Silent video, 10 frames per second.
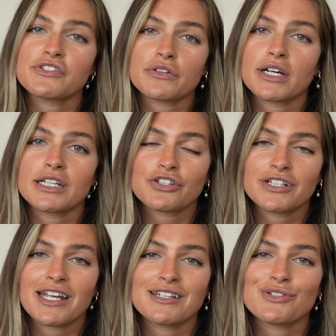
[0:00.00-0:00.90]
to
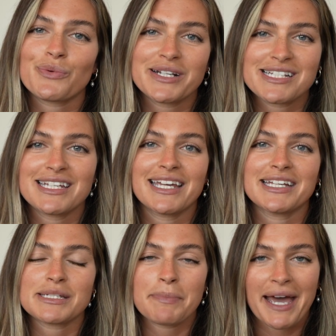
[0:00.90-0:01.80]

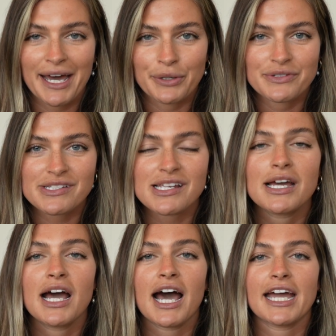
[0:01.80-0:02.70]
128 pounds.
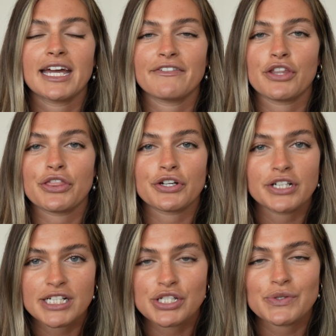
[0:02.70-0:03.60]
I have a
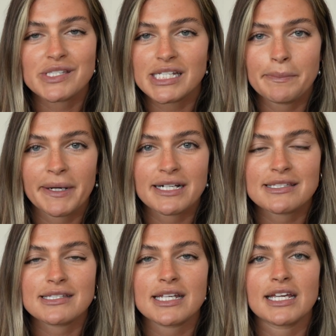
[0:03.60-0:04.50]
32C
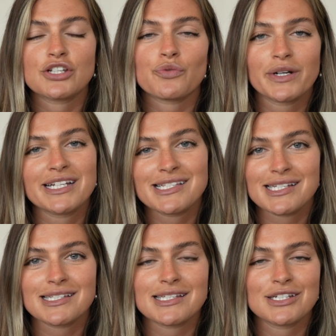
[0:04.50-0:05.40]
bust, a
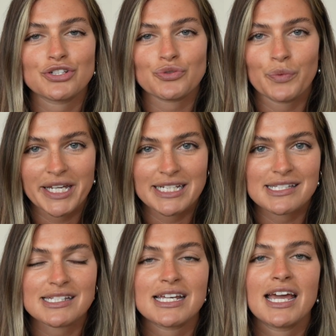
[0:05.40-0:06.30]
26-inch
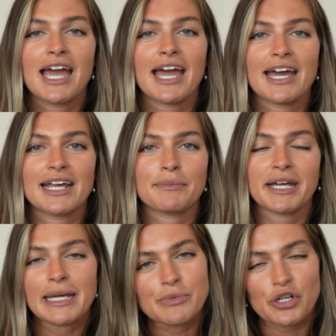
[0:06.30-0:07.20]
waist, and my
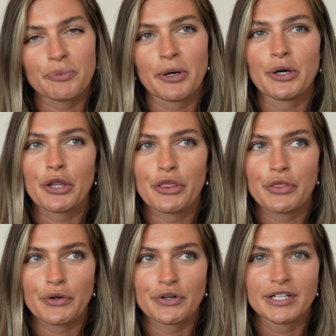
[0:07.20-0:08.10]
hips are about a
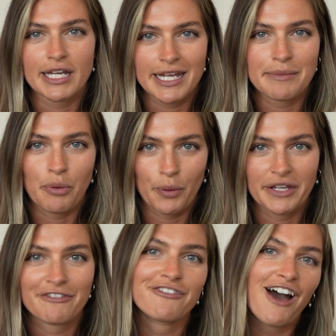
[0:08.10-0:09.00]

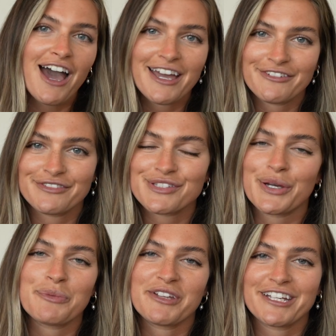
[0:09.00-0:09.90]
38.5. So I
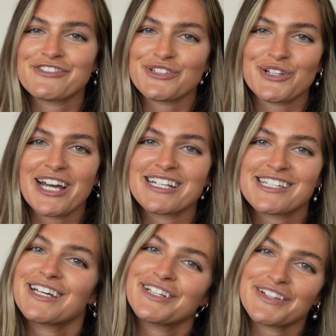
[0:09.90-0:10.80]
hope that gives you
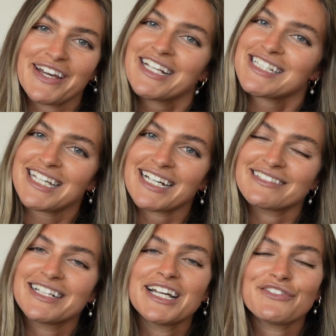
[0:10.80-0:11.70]
guys a good idea.
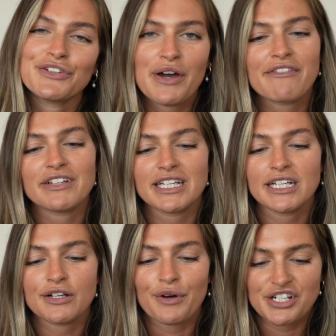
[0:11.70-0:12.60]
If you have
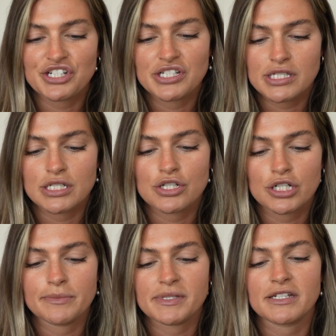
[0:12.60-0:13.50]
any questions in
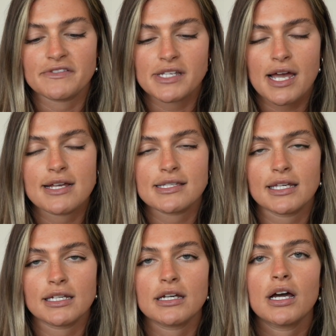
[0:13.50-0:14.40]
terms of
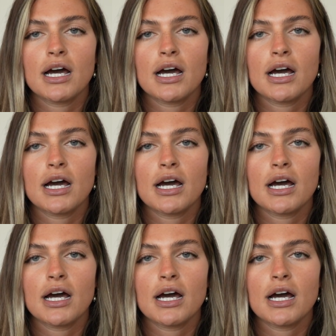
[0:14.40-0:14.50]
sizing,